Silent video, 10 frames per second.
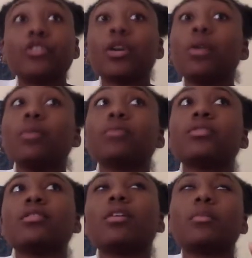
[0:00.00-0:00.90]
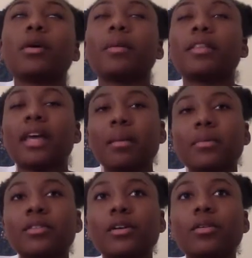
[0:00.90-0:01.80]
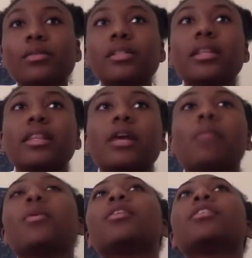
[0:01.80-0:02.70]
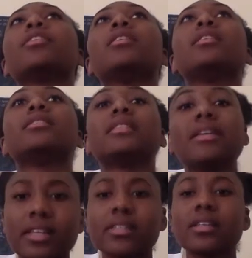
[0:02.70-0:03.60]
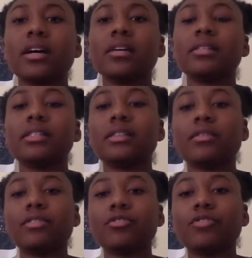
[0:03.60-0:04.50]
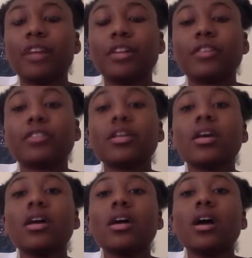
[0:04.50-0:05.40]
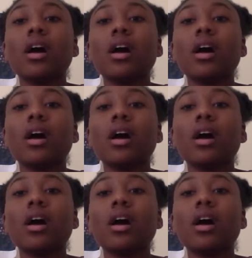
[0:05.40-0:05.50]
And so to talk more about the episodes, there were 5 to 6 different trailers.